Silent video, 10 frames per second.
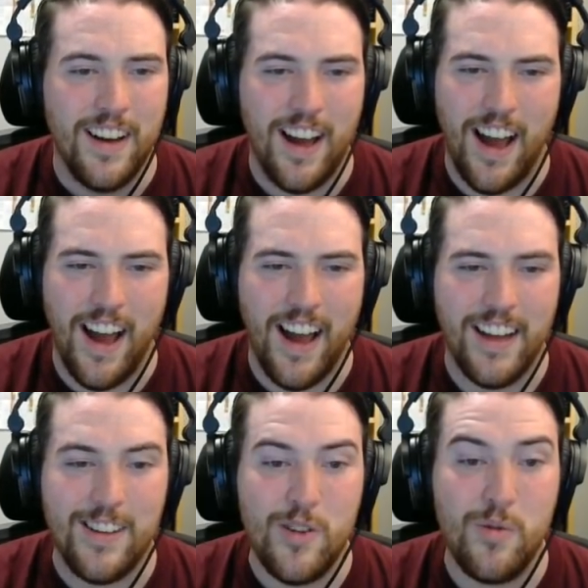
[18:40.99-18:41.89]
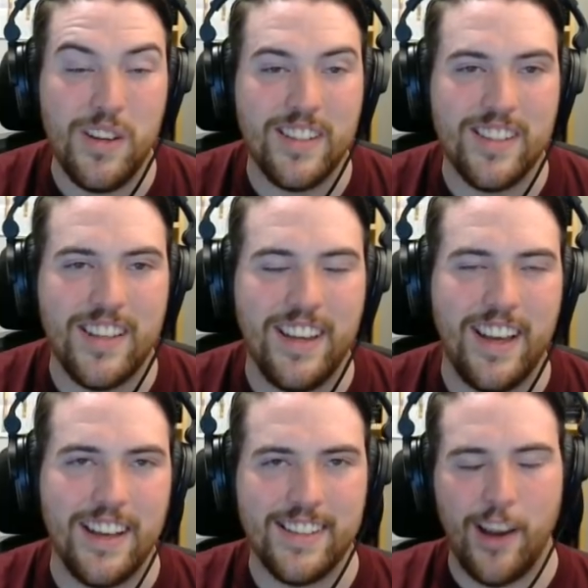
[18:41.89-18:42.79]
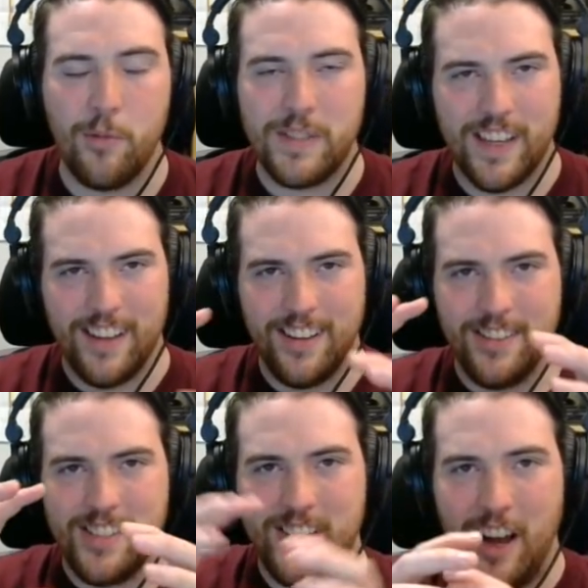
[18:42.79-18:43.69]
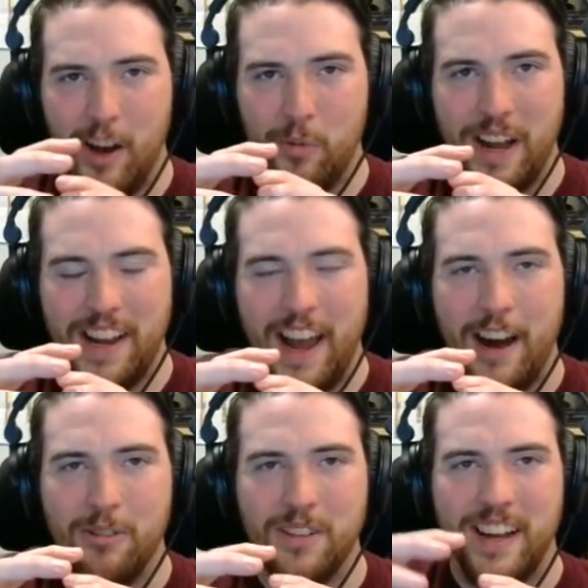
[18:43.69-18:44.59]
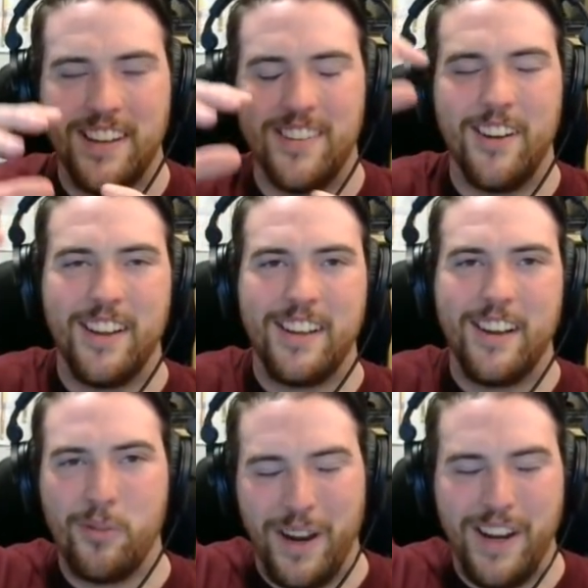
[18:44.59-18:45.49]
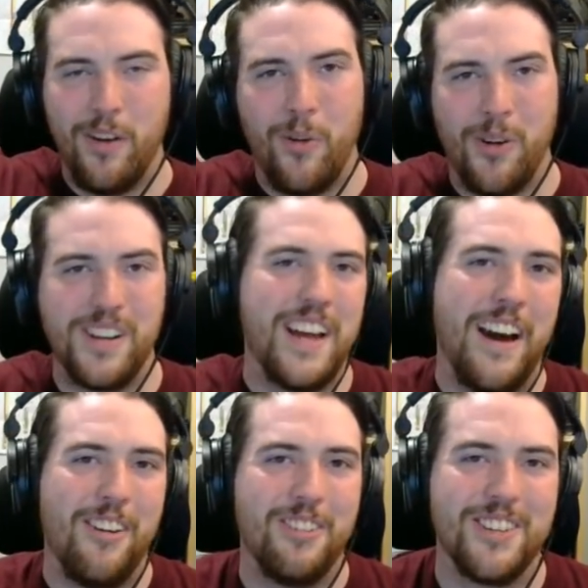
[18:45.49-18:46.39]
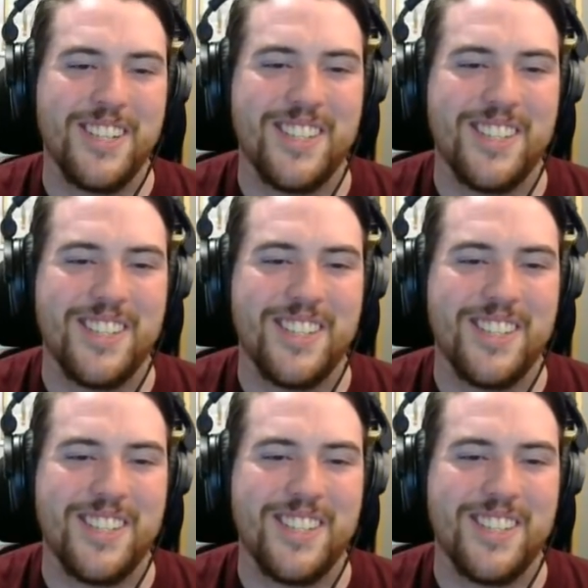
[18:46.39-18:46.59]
I knew you'd say yes. I hope it's like a little saw-whet owl and not like a great horned owl or